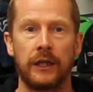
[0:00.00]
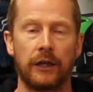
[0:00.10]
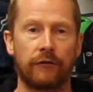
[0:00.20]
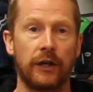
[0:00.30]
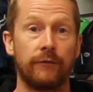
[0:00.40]

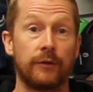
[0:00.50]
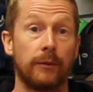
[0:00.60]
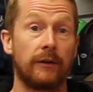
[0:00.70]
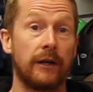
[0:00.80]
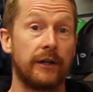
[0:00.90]
kind of
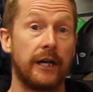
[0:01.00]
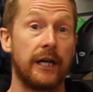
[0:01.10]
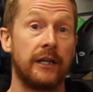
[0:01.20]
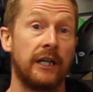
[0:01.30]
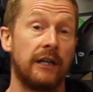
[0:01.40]
comfortable around your
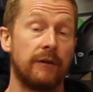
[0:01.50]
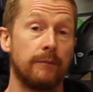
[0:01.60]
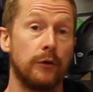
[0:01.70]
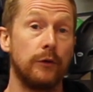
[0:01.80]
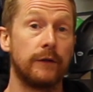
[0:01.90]
head, if it
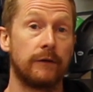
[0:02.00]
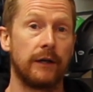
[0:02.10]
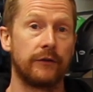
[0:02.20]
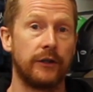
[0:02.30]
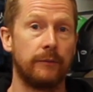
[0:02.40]
moves
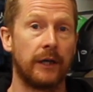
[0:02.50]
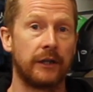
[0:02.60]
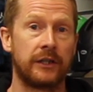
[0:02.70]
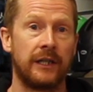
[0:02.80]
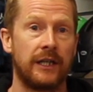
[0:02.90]
around too
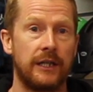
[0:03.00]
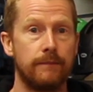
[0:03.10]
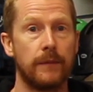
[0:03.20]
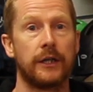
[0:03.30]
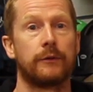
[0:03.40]
much, you
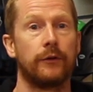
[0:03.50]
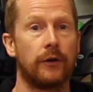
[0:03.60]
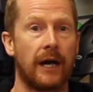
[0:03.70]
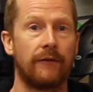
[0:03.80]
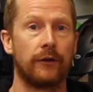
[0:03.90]
might as well
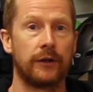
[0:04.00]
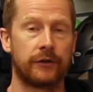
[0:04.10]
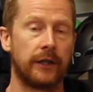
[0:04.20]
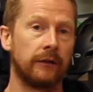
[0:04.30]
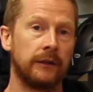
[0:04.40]
not have it on the
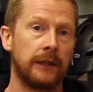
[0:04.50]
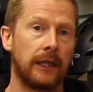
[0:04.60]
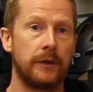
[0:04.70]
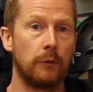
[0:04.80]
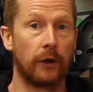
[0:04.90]
trail.
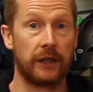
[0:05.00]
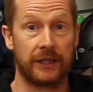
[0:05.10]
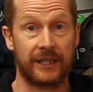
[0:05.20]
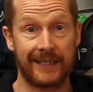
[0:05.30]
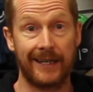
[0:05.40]
You want it
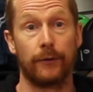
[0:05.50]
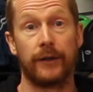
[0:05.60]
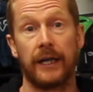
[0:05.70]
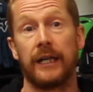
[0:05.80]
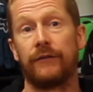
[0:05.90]
to stay on
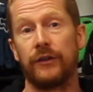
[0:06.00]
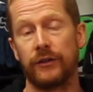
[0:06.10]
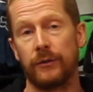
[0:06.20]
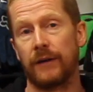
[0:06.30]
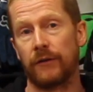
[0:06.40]
your head if you
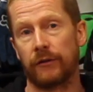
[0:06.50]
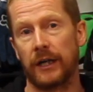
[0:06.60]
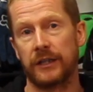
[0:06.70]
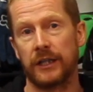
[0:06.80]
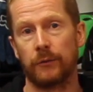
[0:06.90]
do have a
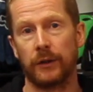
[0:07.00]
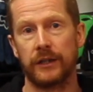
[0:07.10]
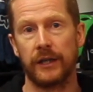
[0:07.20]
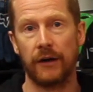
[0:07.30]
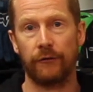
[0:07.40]
crash, that's what
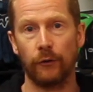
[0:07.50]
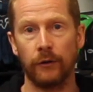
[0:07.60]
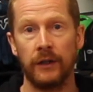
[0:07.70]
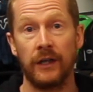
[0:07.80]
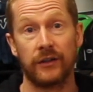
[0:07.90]
it's there
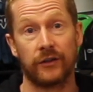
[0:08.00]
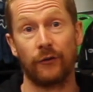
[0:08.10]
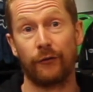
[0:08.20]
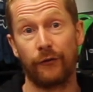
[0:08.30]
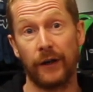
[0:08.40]
for. So
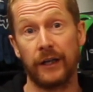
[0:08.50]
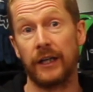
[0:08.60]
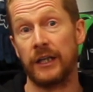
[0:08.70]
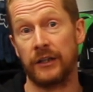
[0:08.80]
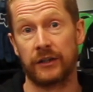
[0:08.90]
fit
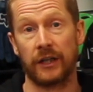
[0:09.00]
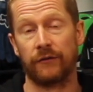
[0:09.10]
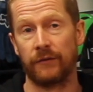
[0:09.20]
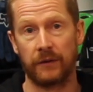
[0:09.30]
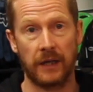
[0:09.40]
is kind
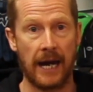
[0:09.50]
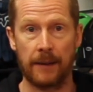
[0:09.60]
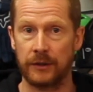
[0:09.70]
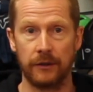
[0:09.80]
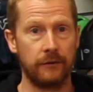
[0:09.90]
of
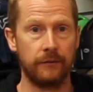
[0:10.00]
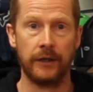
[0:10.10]
absolute